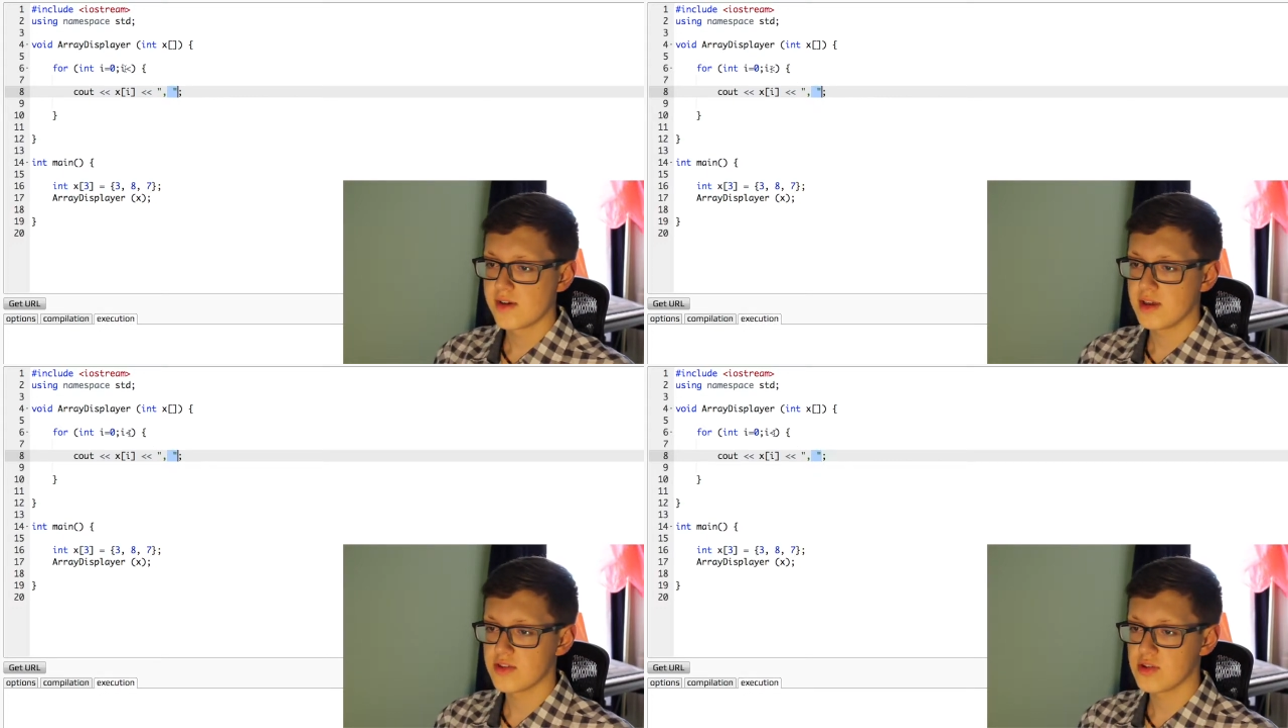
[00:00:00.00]

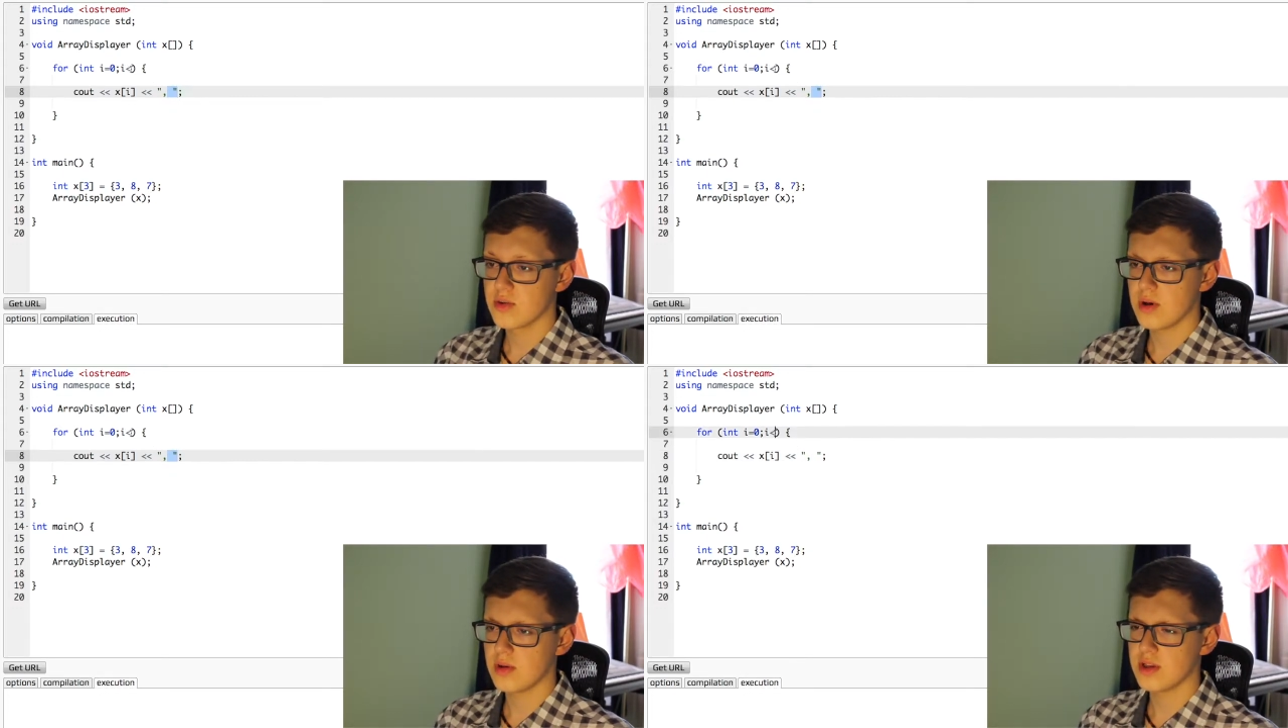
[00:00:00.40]
And
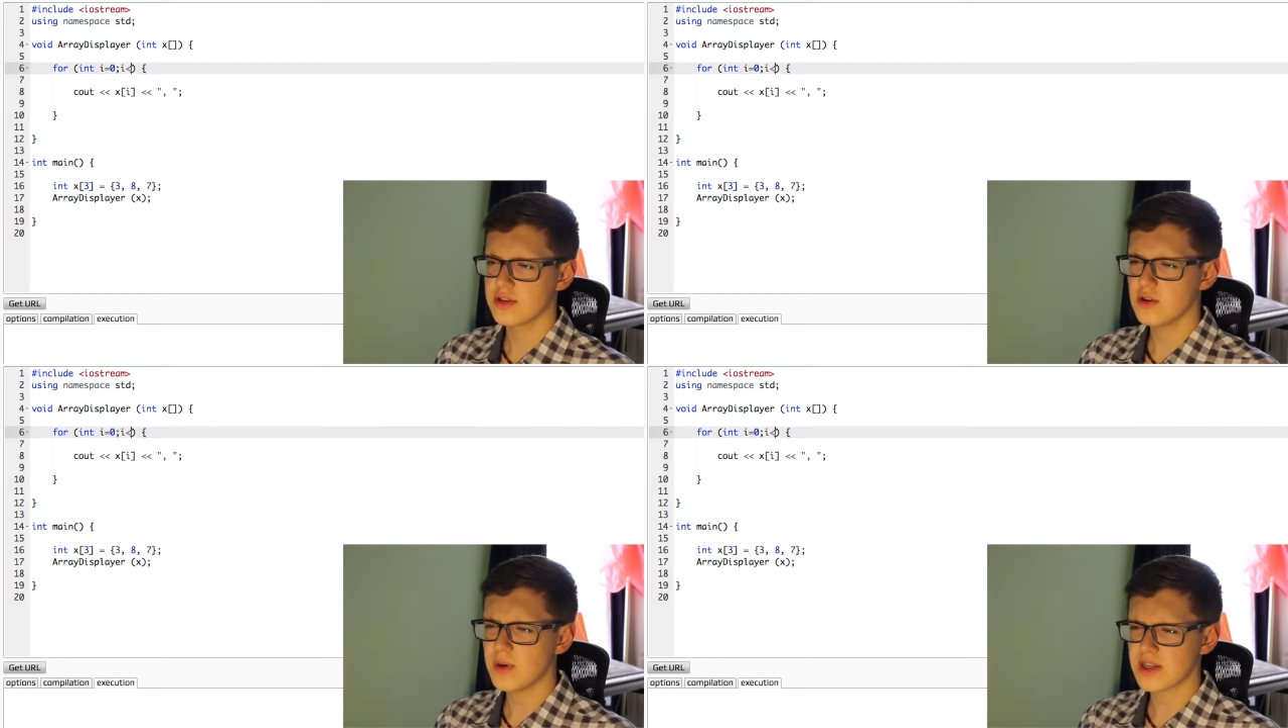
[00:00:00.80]
so
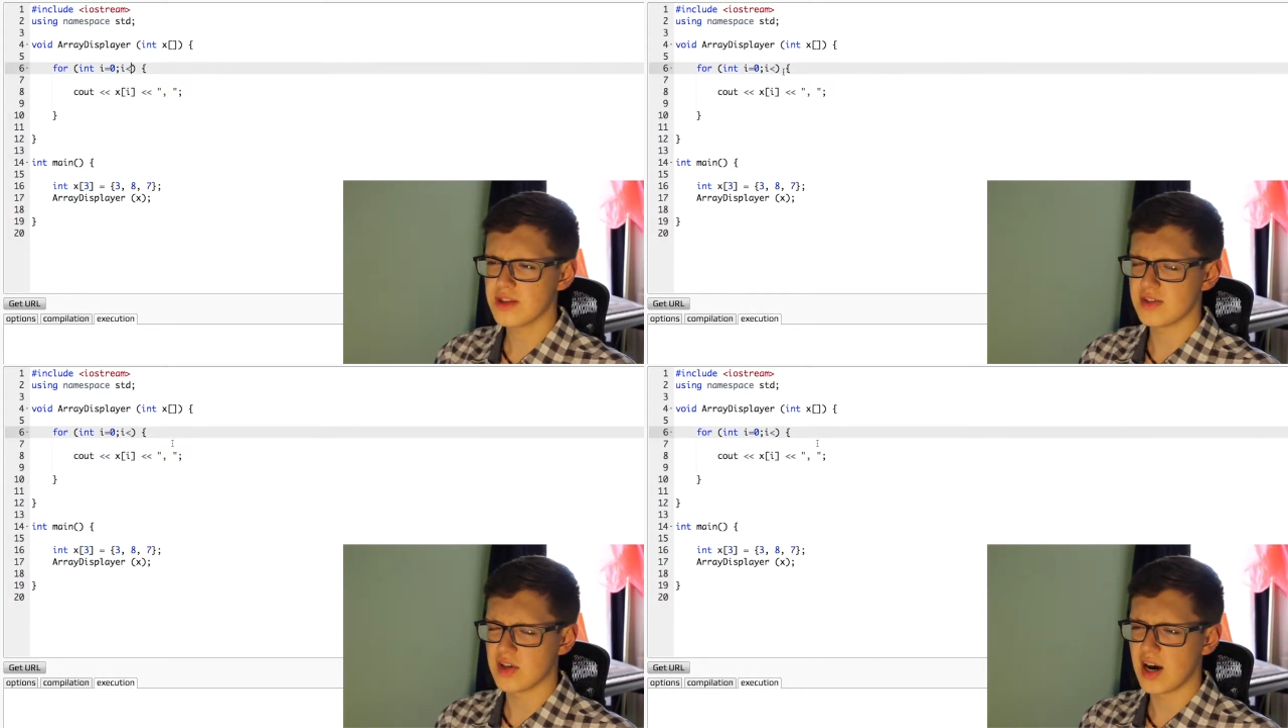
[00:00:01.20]
let's go back to
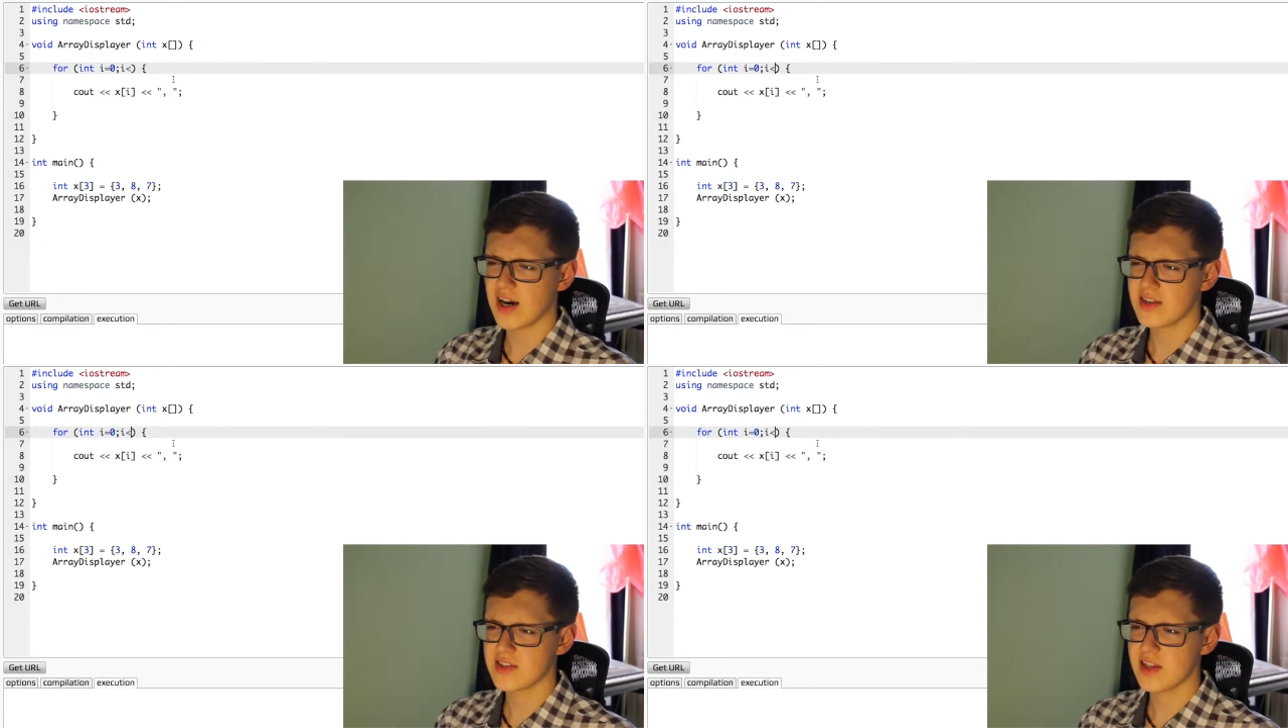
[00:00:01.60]
this.
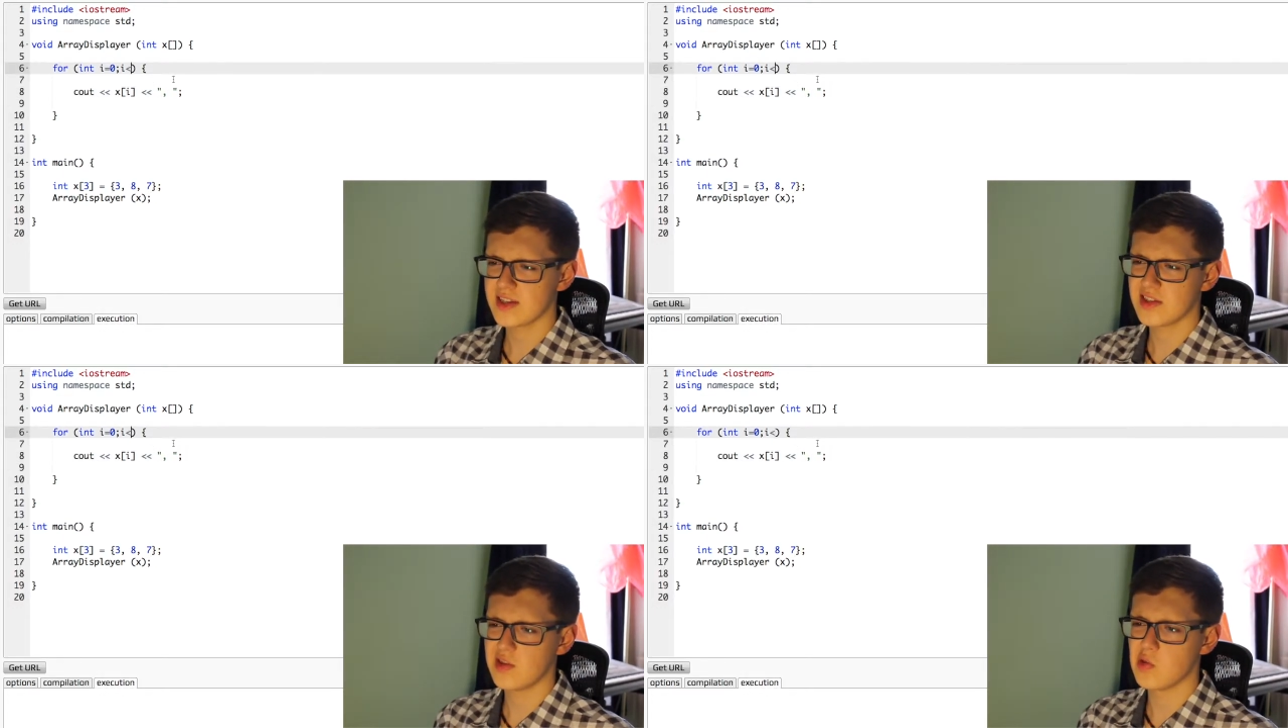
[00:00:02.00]
I is
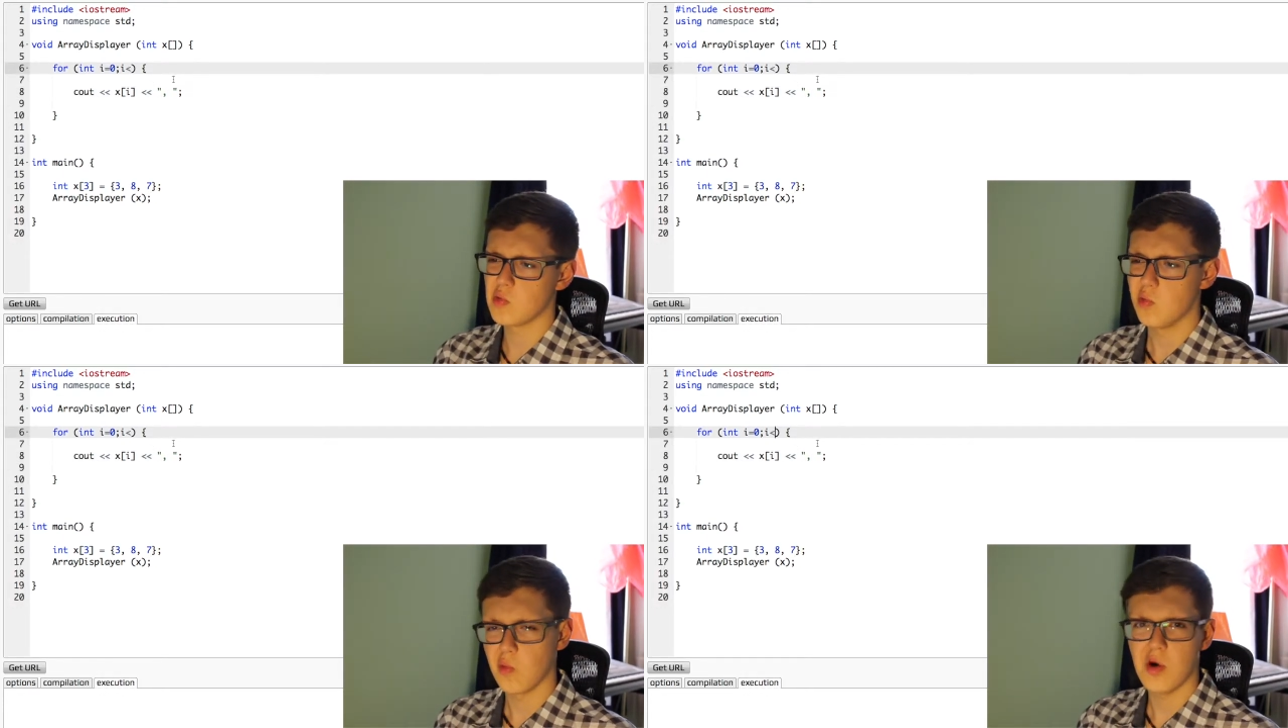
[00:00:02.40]
less
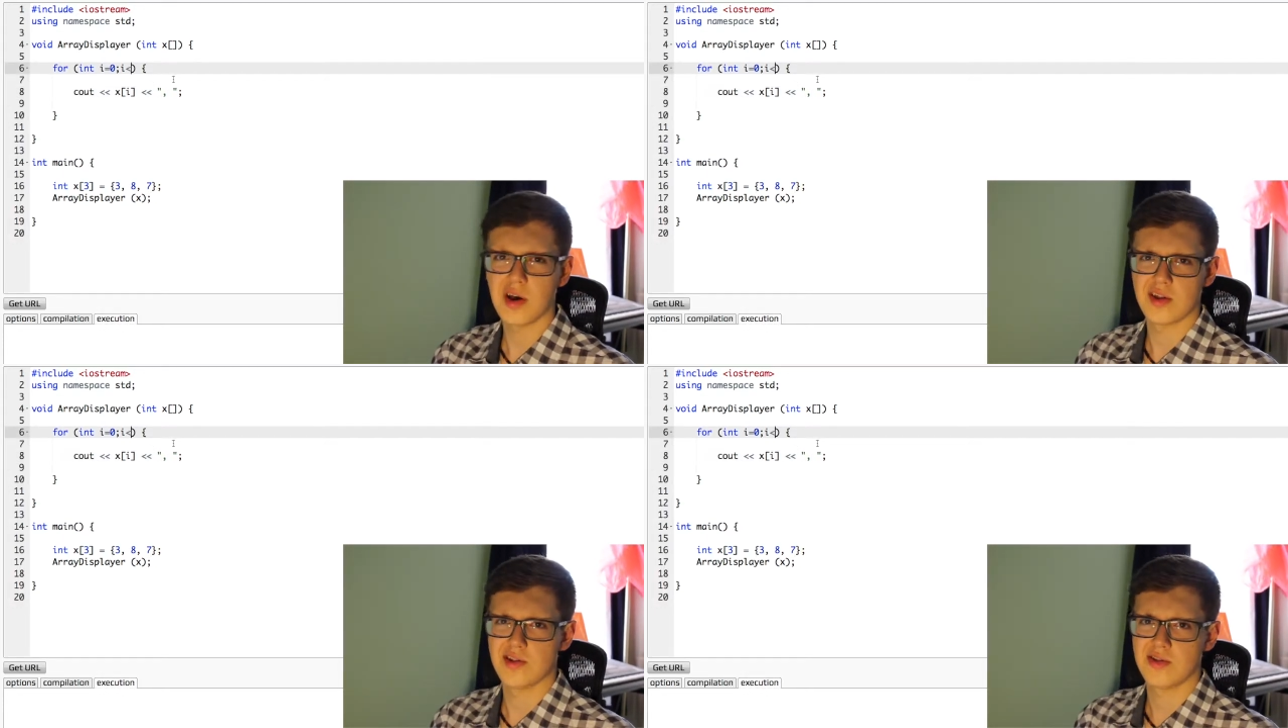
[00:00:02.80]
than
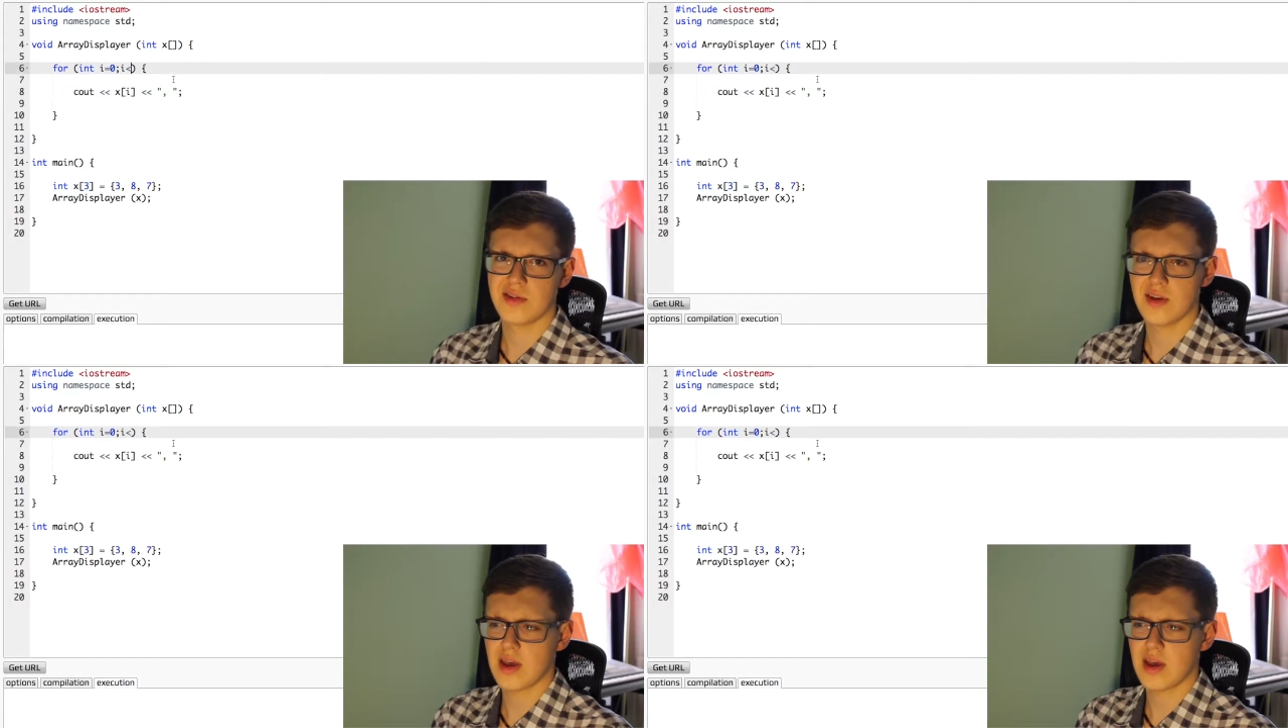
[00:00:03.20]
what?